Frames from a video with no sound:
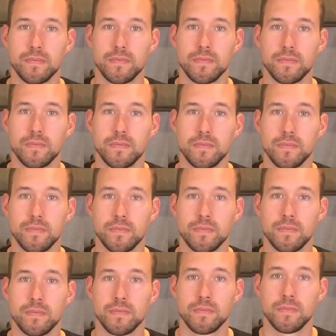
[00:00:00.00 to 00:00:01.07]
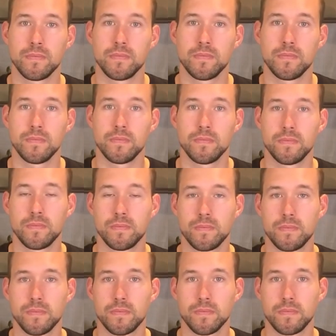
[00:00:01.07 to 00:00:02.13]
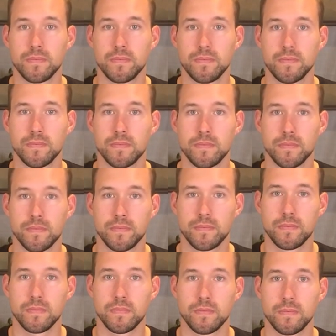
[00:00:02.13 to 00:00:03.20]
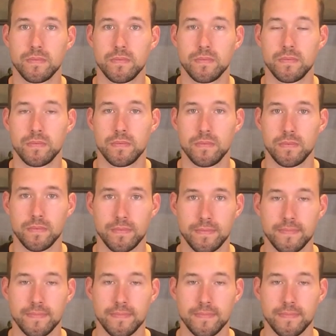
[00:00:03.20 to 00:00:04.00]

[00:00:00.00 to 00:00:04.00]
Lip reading: (silent)